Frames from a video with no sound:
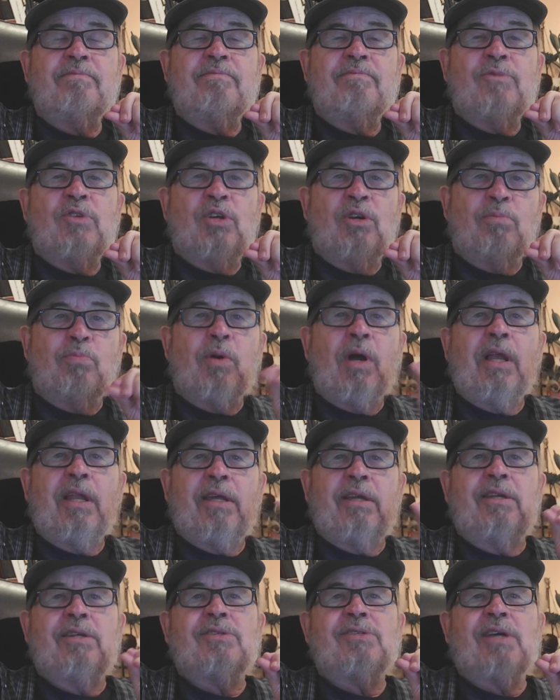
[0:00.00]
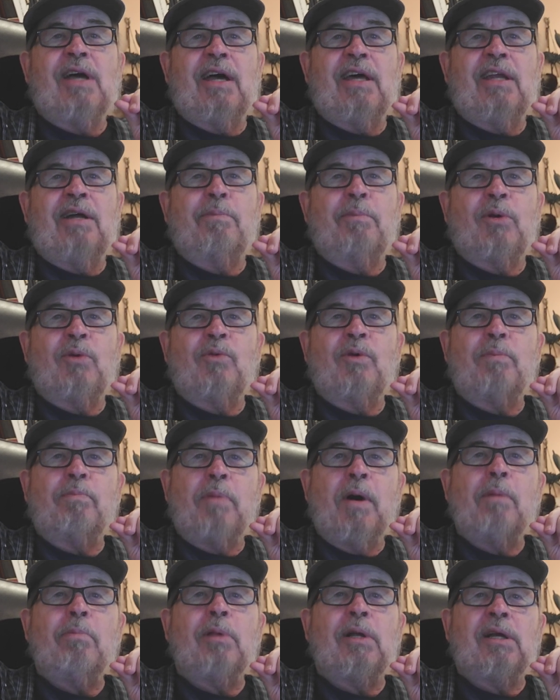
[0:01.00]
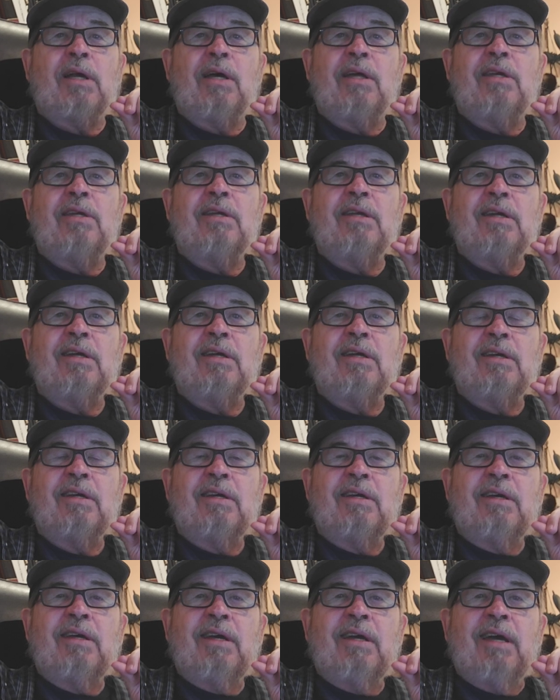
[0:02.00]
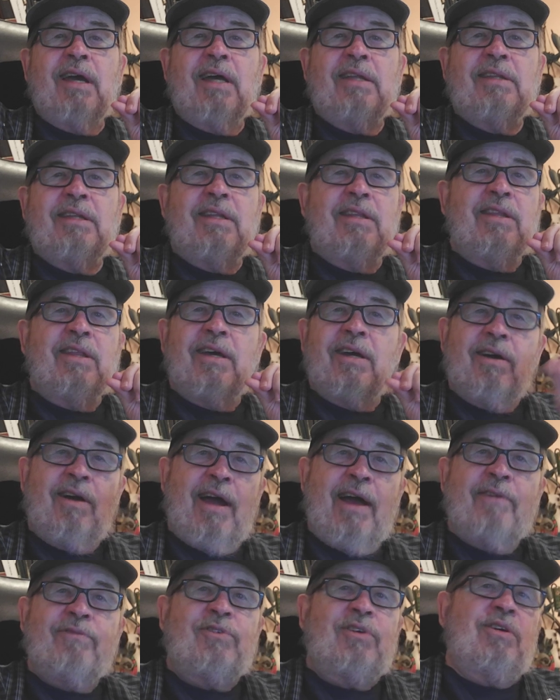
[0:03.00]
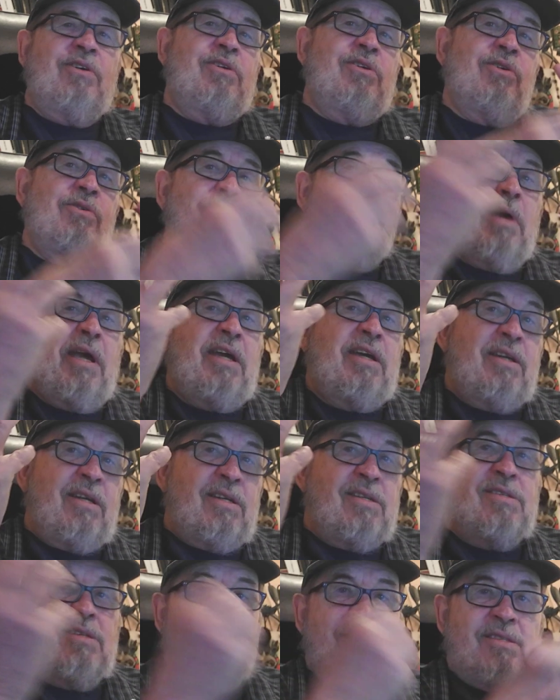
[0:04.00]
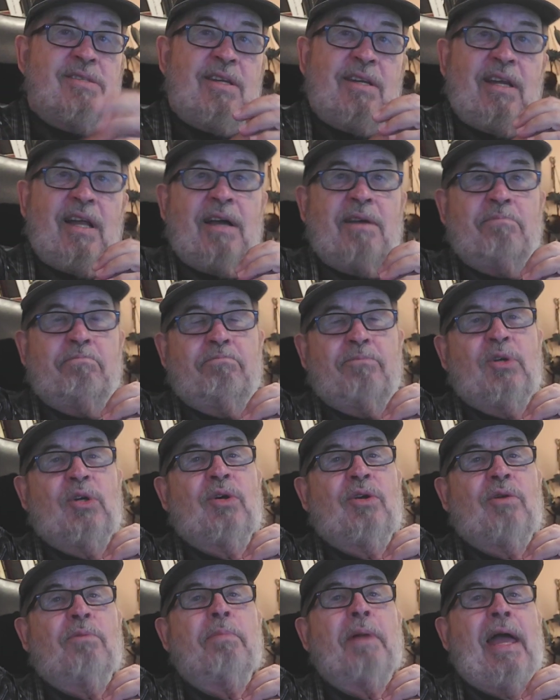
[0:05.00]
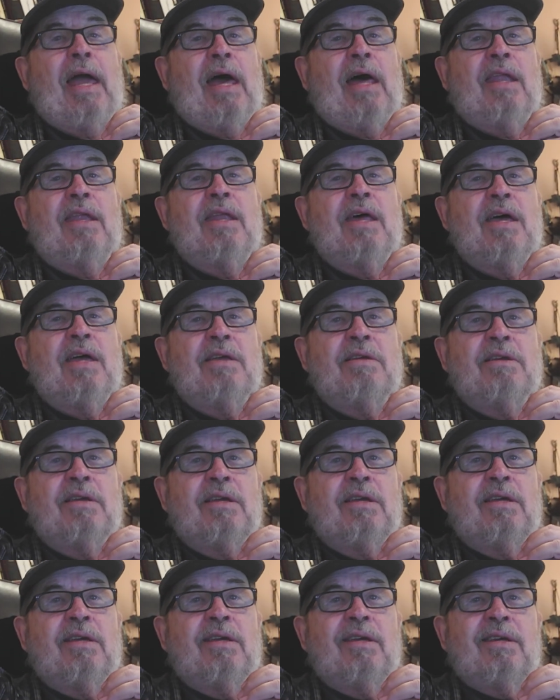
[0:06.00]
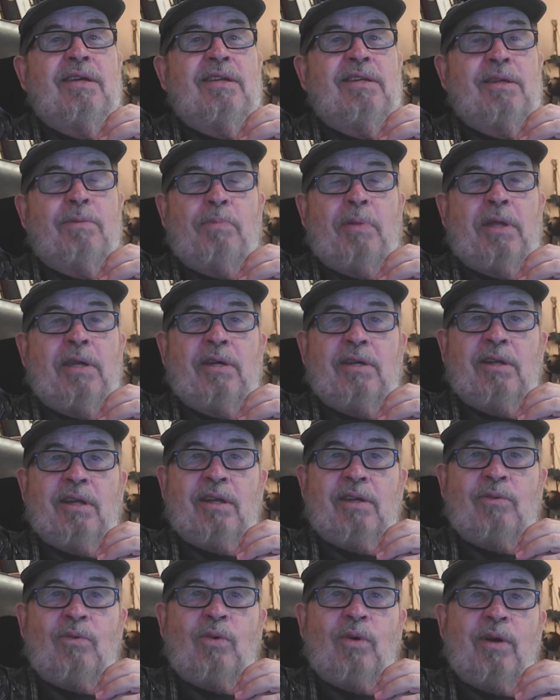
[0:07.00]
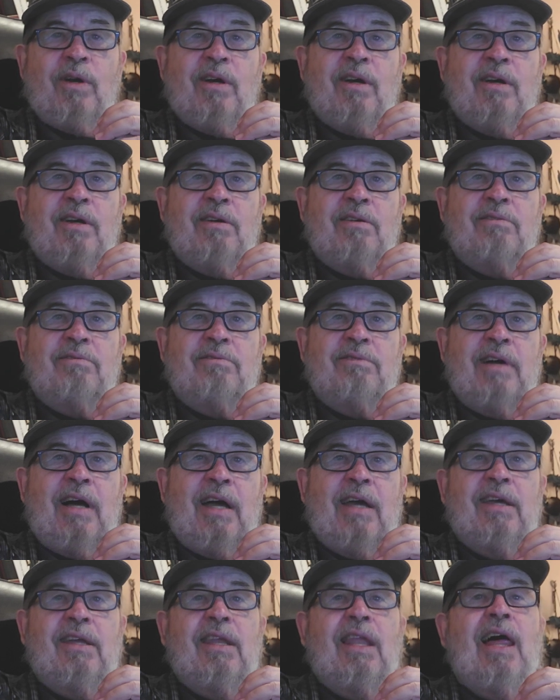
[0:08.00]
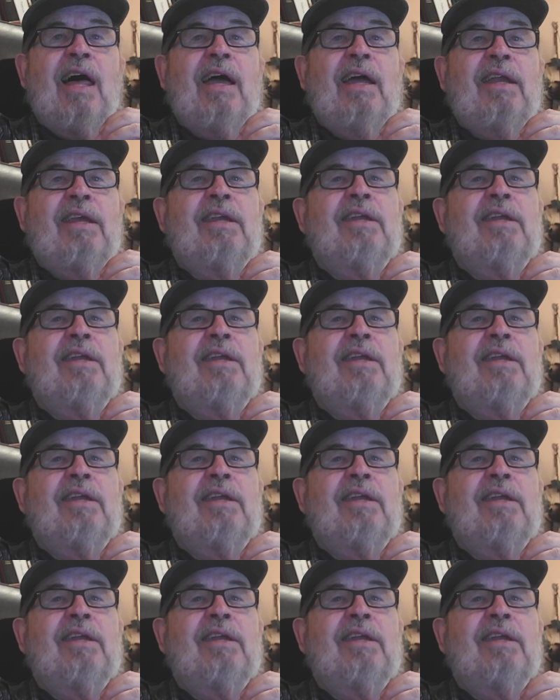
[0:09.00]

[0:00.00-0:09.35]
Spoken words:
you'll probably decide I'm a Republican. And then thereafter, you'll make a decision I'm good or bad, depending on where I align.